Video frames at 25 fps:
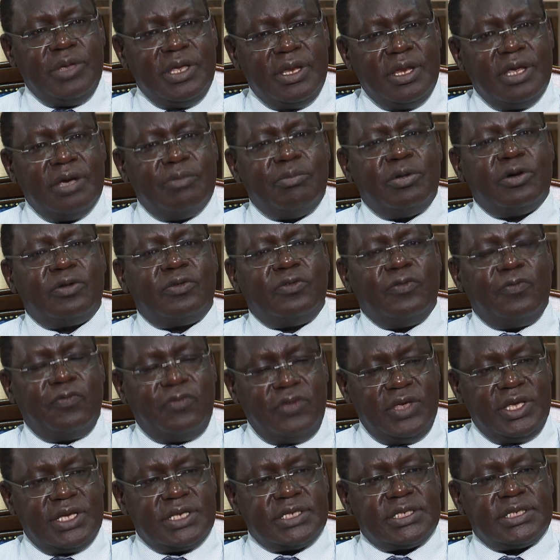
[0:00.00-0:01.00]
been able to
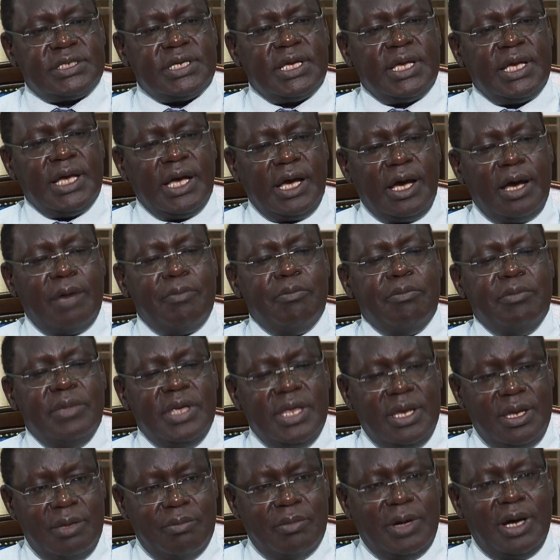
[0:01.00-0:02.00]
fix a
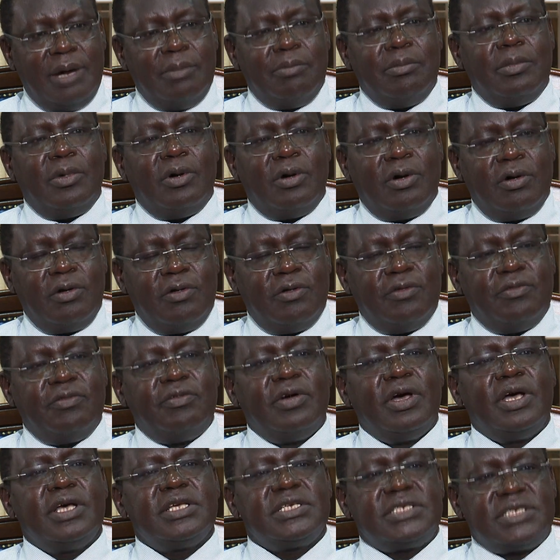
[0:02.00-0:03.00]
minimum
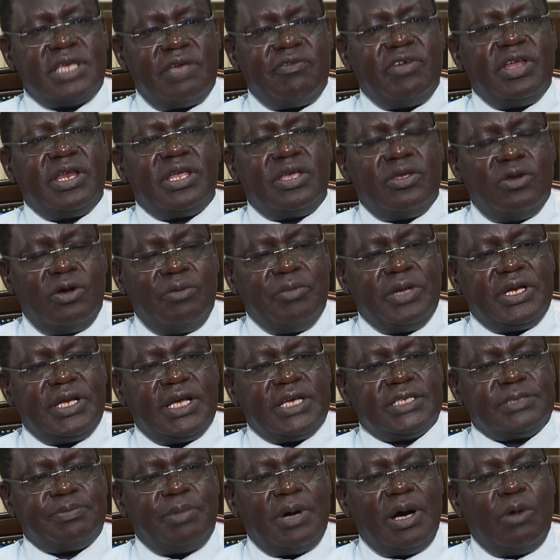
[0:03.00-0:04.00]
of 7
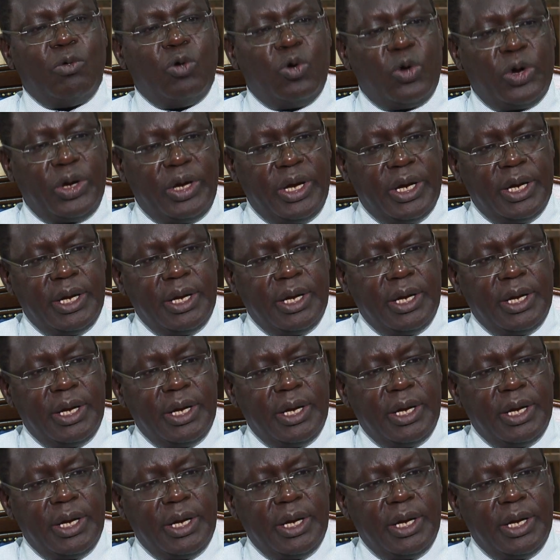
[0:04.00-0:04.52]
kilometers per ward.